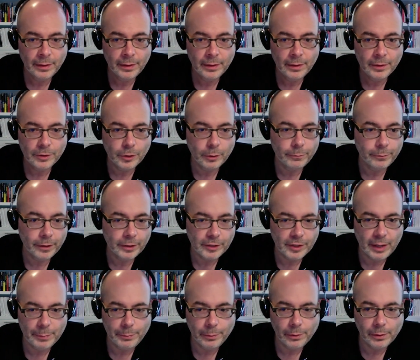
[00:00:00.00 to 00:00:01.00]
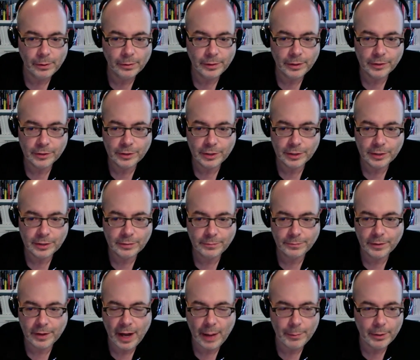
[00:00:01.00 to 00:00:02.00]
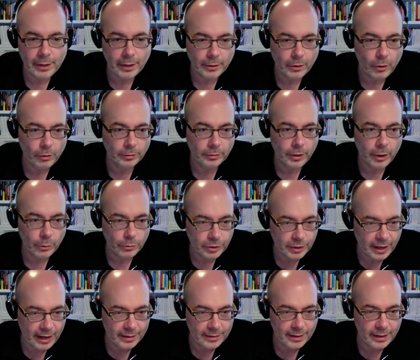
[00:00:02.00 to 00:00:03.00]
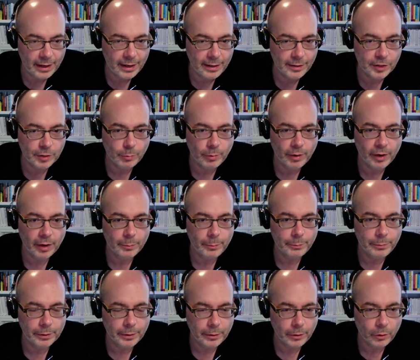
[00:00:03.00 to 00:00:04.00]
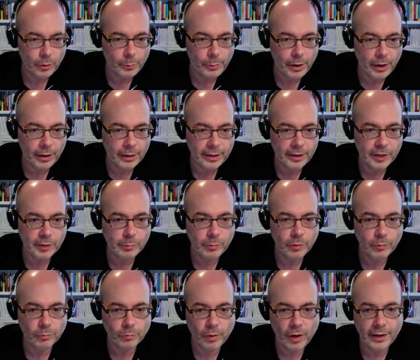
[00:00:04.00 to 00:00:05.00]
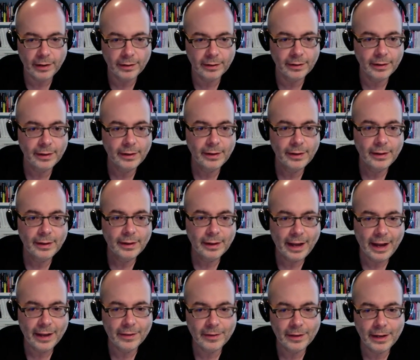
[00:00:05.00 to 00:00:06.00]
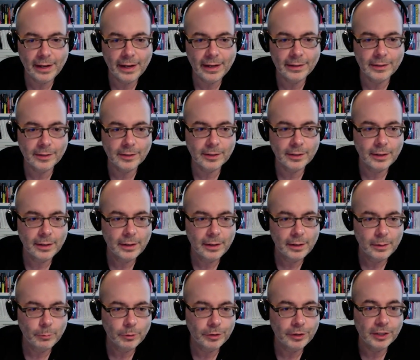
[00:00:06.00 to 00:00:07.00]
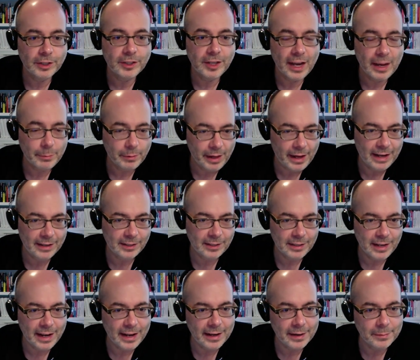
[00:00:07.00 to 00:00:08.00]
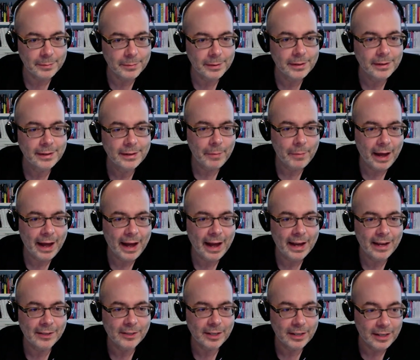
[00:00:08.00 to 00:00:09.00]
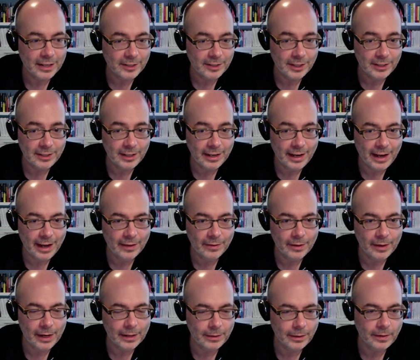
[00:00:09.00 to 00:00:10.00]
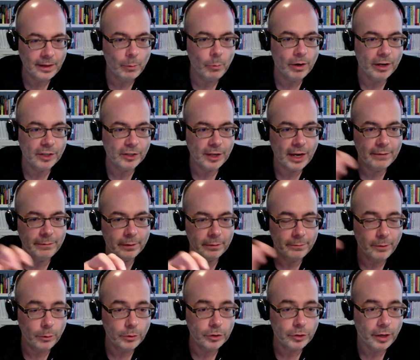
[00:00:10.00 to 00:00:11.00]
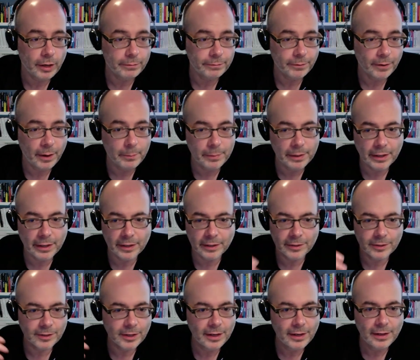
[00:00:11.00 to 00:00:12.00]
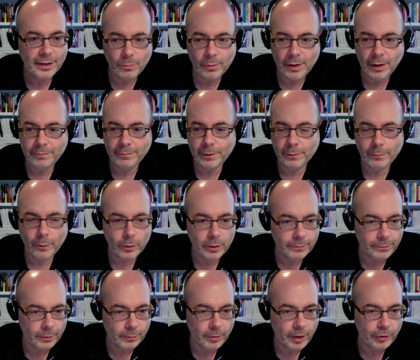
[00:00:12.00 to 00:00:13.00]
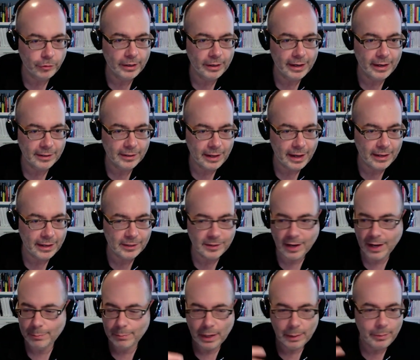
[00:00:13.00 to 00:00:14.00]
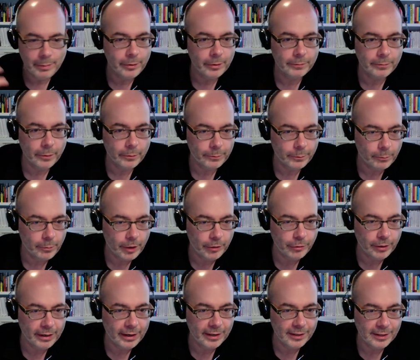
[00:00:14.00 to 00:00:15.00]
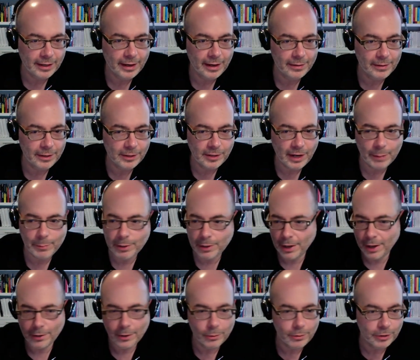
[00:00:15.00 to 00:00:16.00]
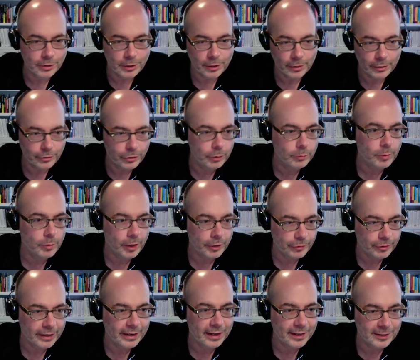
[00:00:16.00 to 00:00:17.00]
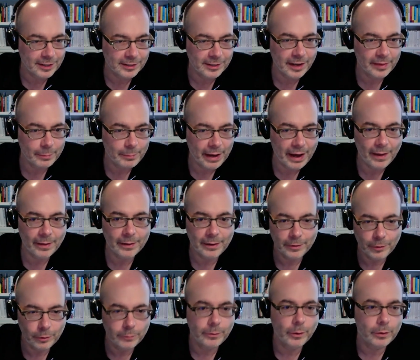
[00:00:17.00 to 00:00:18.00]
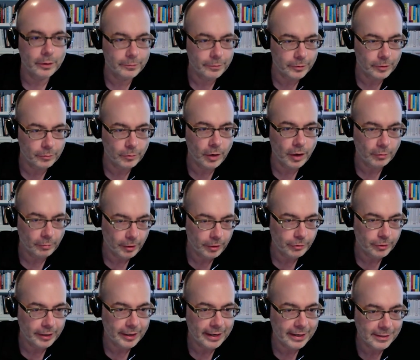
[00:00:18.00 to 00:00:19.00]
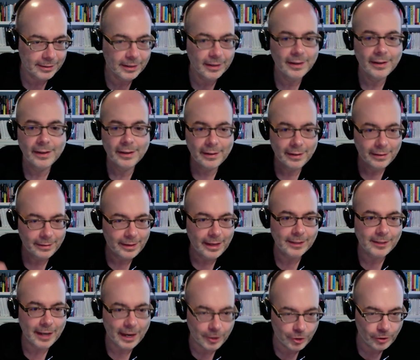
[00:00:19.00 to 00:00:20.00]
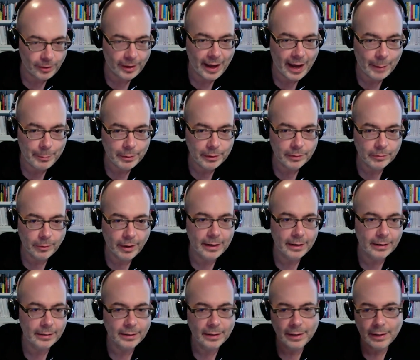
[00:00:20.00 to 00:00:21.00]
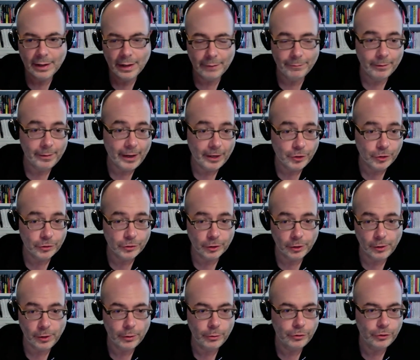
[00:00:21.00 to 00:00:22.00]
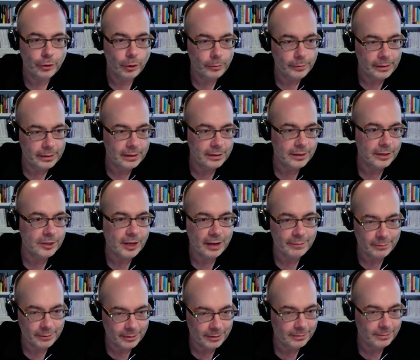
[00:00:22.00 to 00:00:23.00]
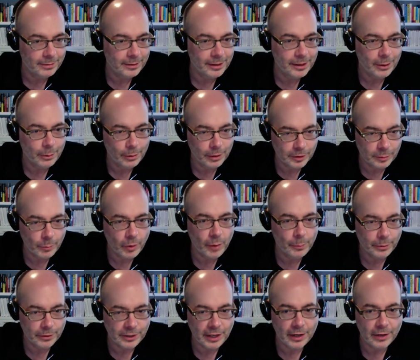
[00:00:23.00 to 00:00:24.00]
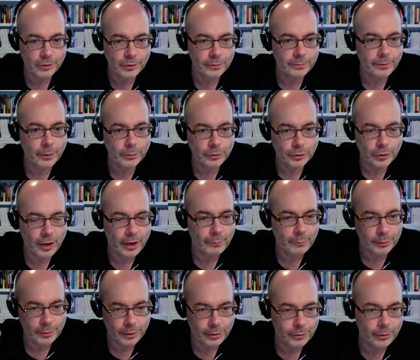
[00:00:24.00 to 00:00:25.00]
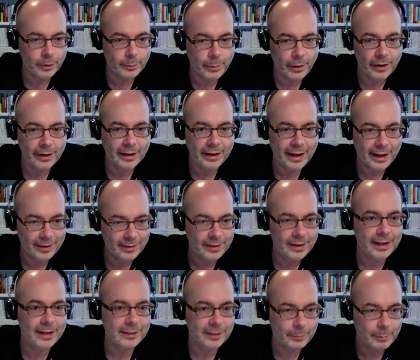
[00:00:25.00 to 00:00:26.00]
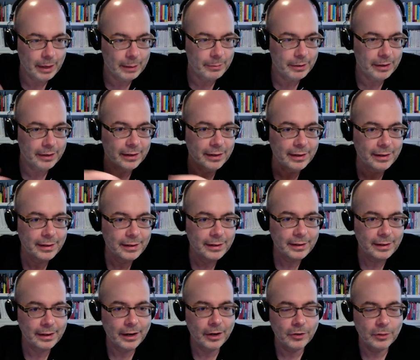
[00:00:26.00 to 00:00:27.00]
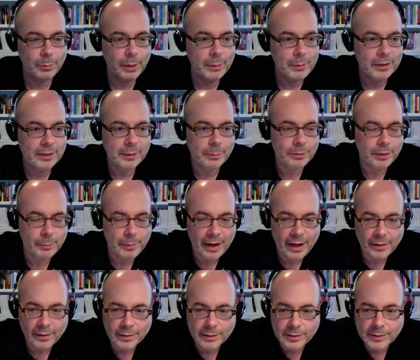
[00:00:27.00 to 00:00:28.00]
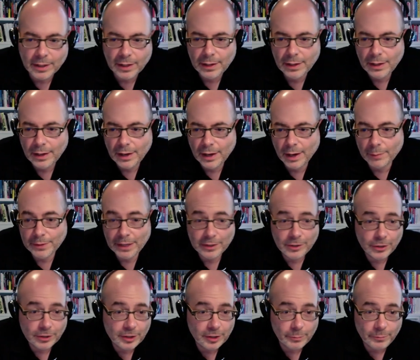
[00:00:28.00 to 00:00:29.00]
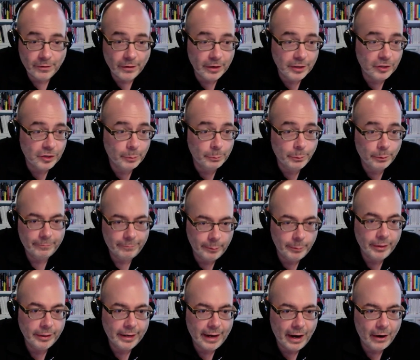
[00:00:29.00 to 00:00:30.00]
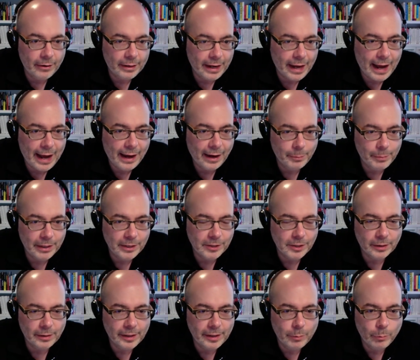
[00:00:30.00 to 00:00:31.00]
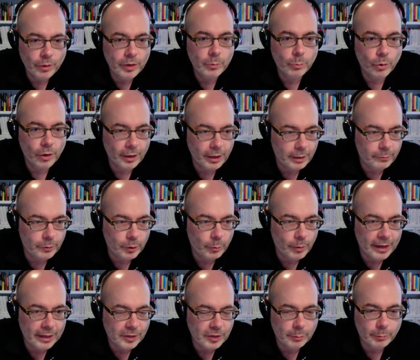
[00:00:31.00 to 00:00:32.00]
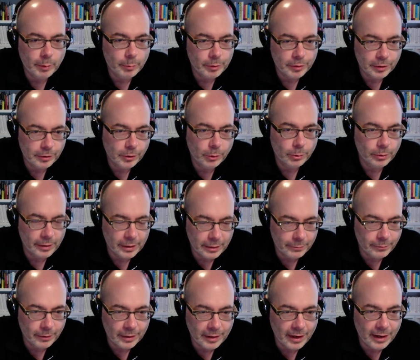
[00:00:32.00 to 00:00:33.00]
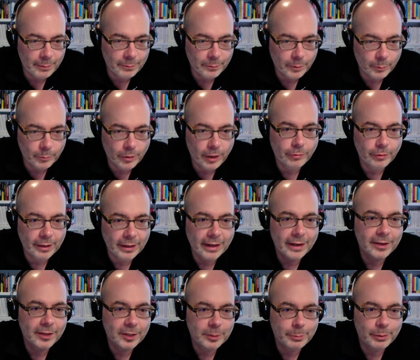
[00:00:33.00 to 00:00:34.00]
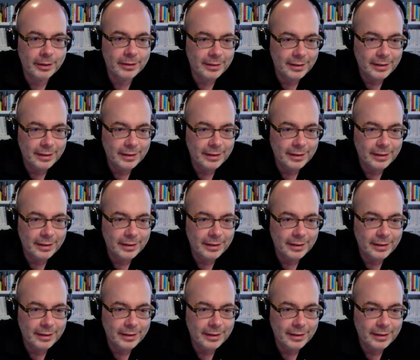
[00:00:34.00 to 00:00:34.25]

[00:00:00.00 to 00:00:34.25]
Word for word: So for example, there's this phenomenon called ghost candidates, where political parties will run candidates with the same last name as an existing candidate that they want to siphon votes off from, because if you voted for Rodriguez last time, maybe you'll vote for Rodriguez again this time and not notice there are two Rodriguezes on the ballot and you voted for the wrong Rodriguez. That's actually happened, right? And if elections are close, you only need to siphon, you know, a small percentage of votes off with a third-party candidate to maybe, you know, to maybe tip the balance. Um, that's just a very simple familiarity hack, basically. It wouldn't work if you ran someone with a totally different name from Rodriguez, but